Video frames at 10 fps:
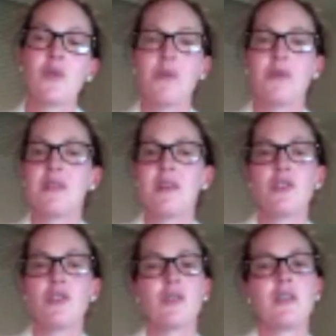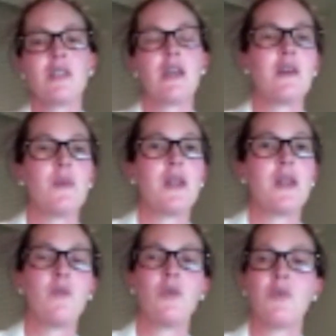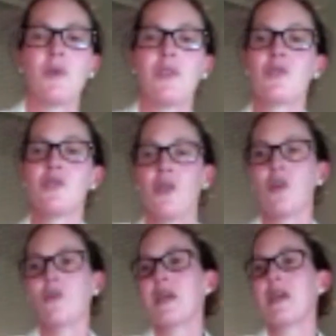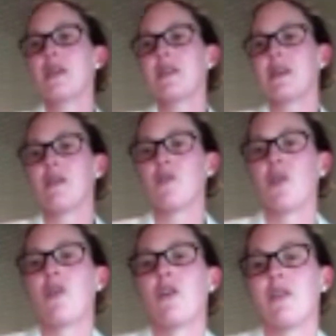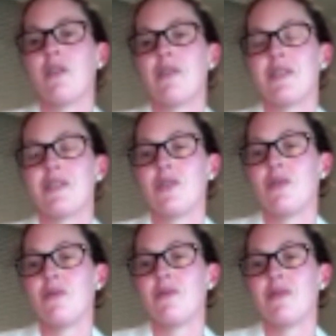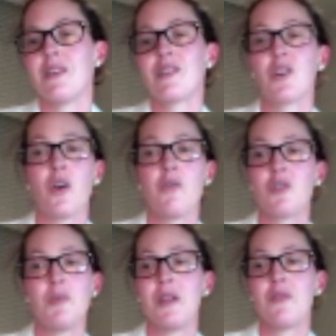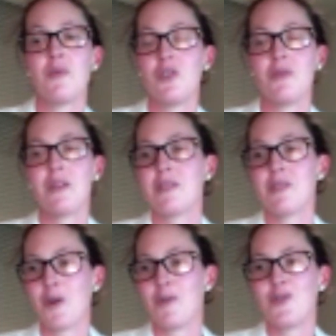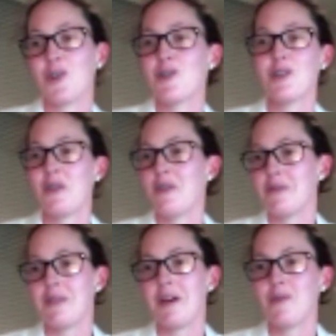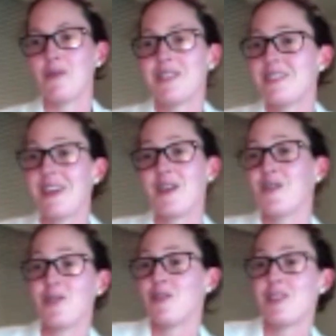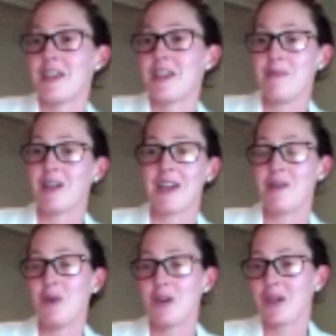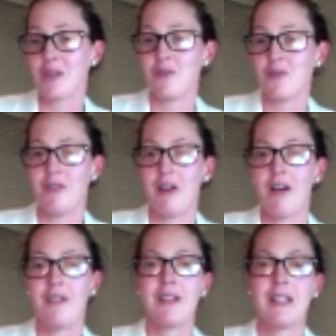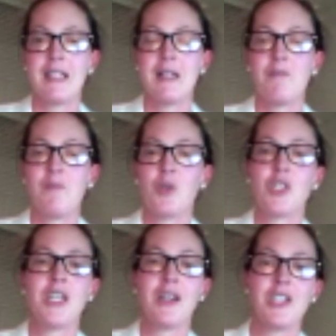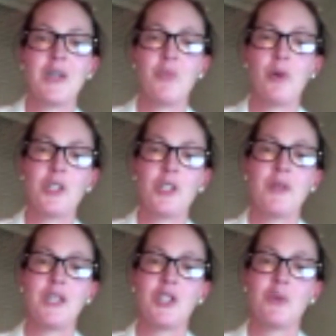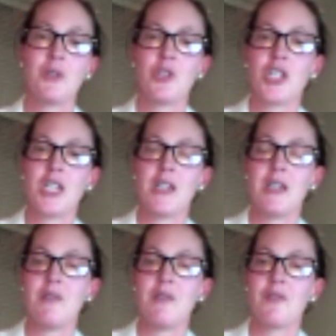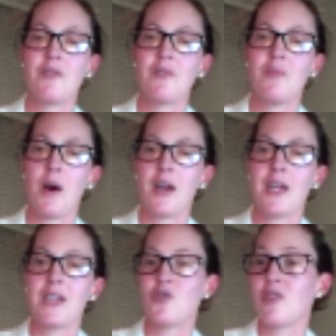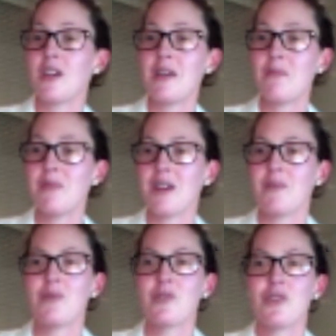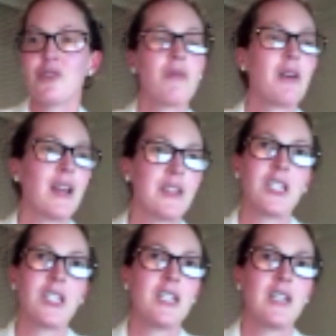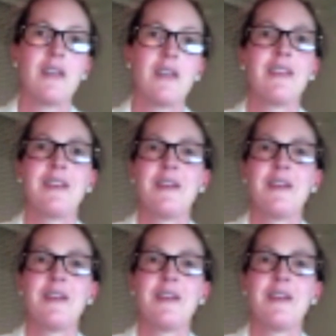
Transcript: we were such a good team, and it would have been so easy for her to discourage me from doing so, just so I would stay on her team and keep working for her. But she actually pushed me to achieve my dream, and I'm so glad she did it,